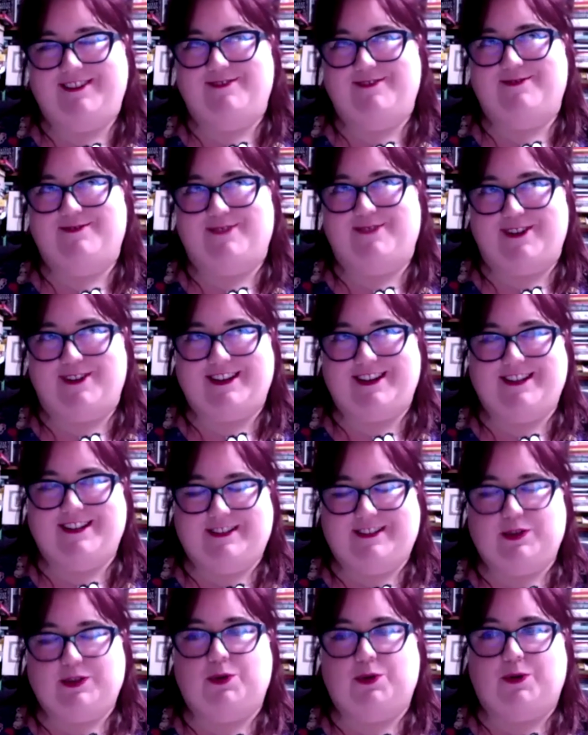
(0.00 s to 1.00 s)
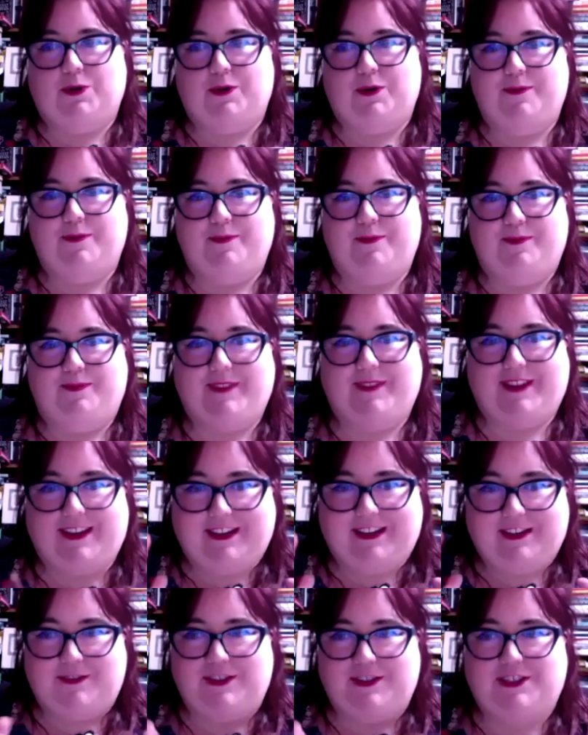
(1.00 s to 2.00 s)
What is
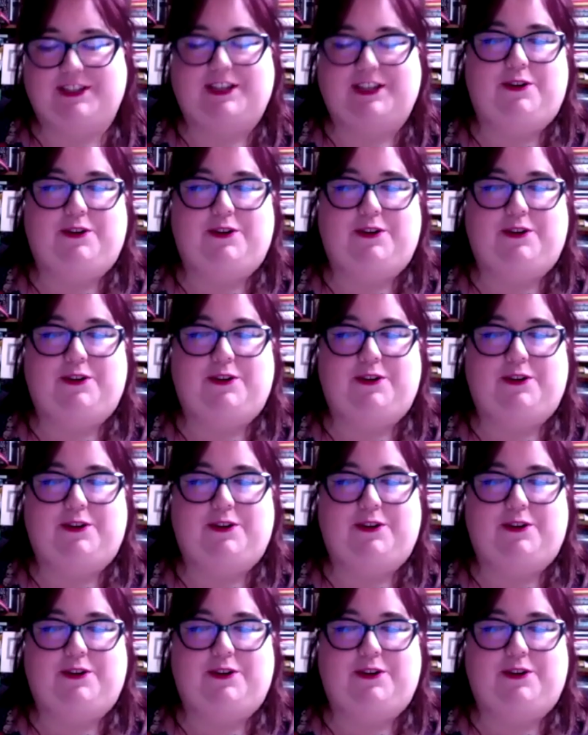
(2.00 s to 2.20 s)
individually